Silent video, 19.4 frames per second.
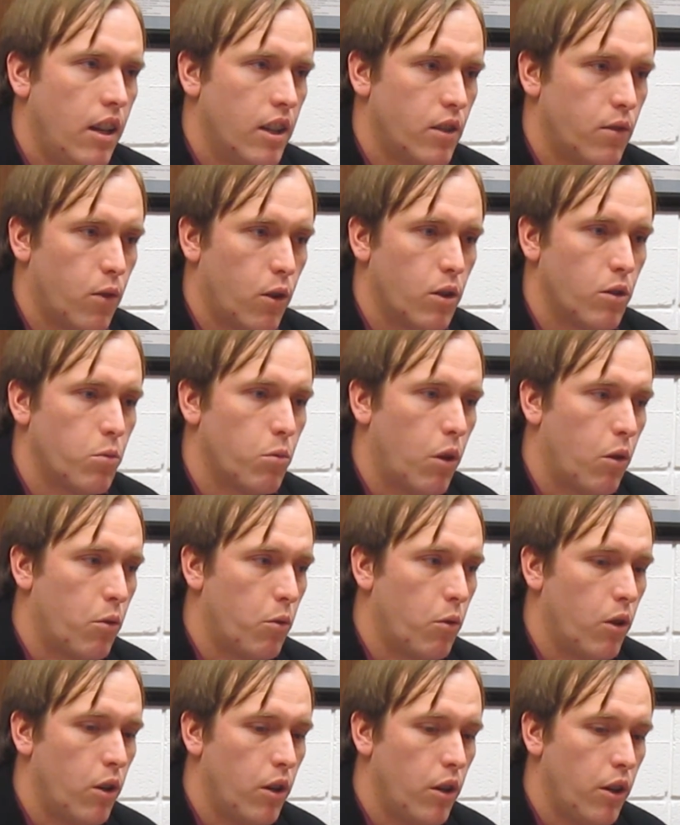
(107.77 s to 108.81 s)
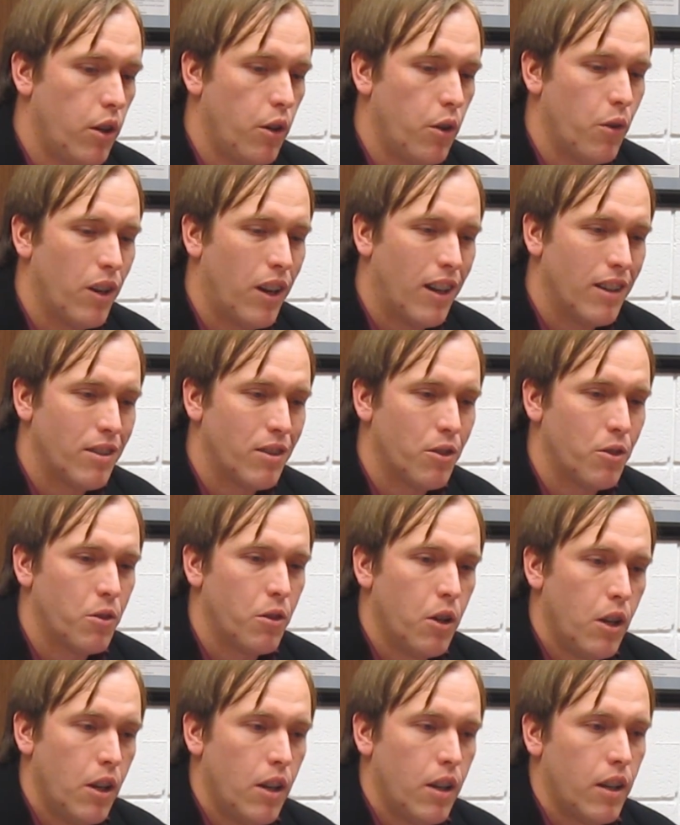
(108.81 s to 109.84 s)
as far as what we want to do. And also
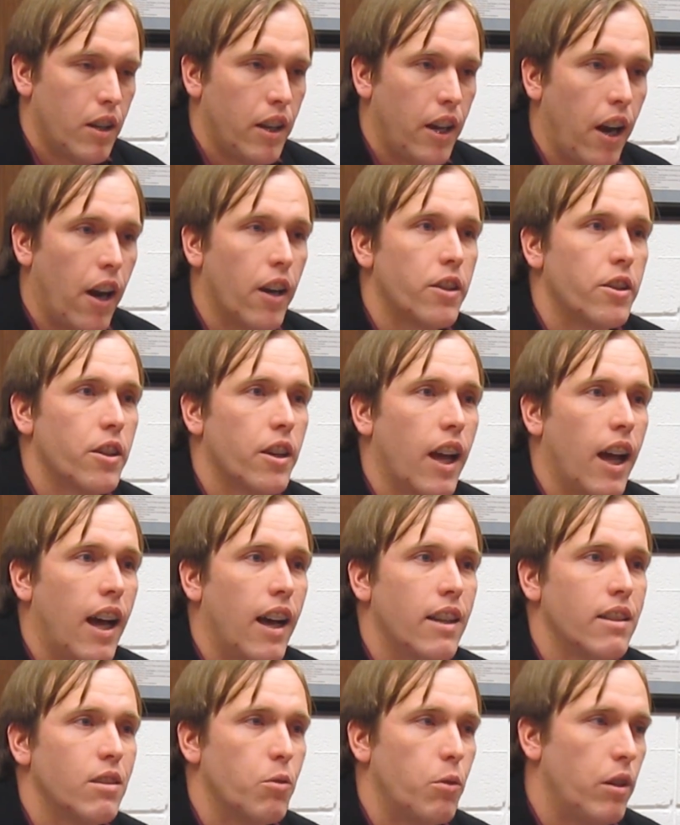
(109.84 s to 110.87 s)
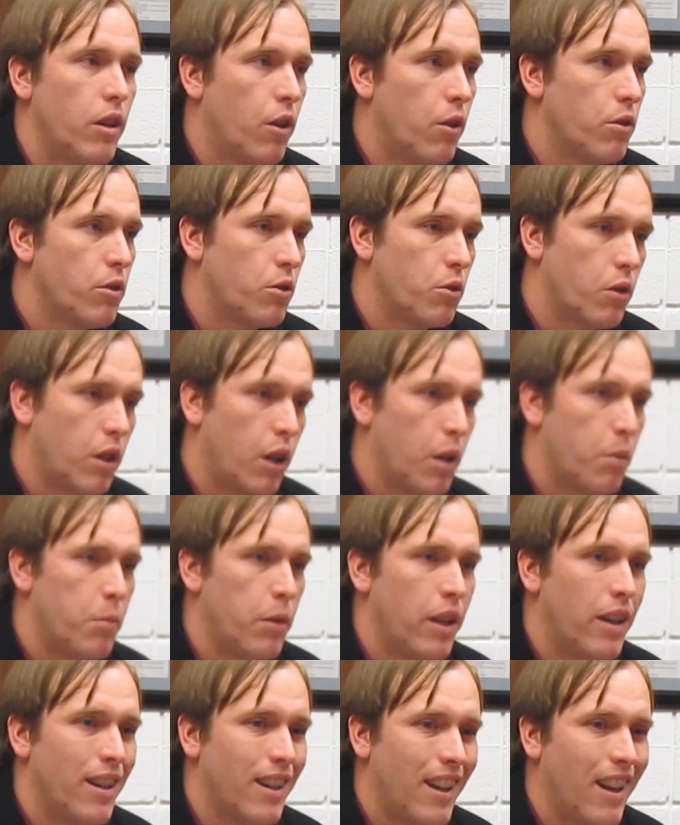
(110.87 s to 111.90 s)
character guys that we know is going to come
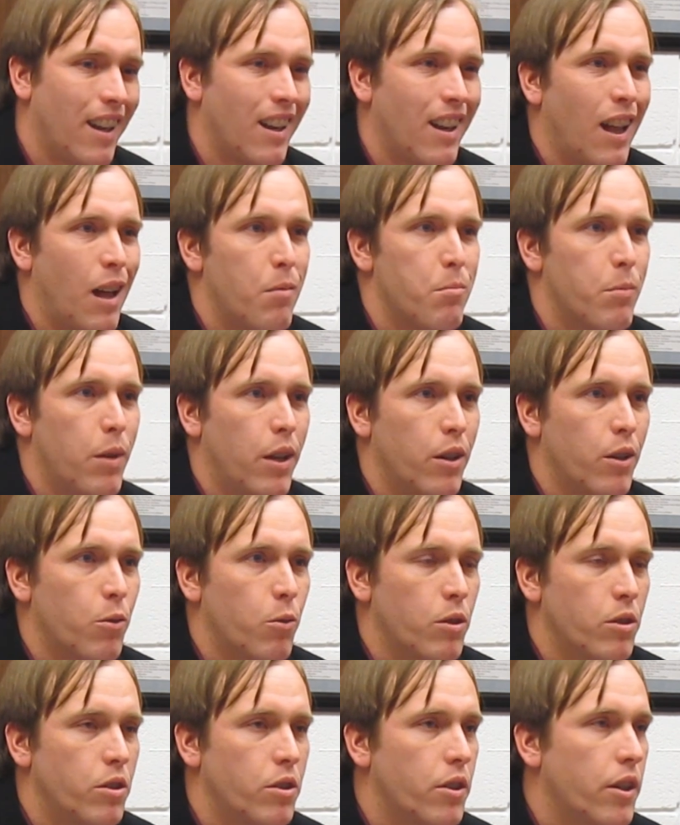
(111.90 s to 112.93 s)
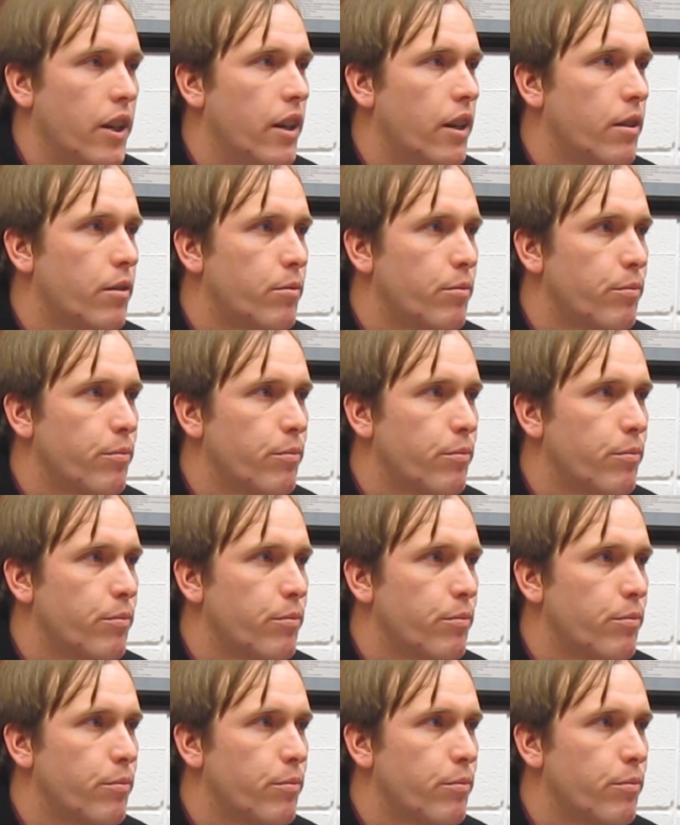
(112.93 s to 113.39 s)
in and get a lot better once they're here.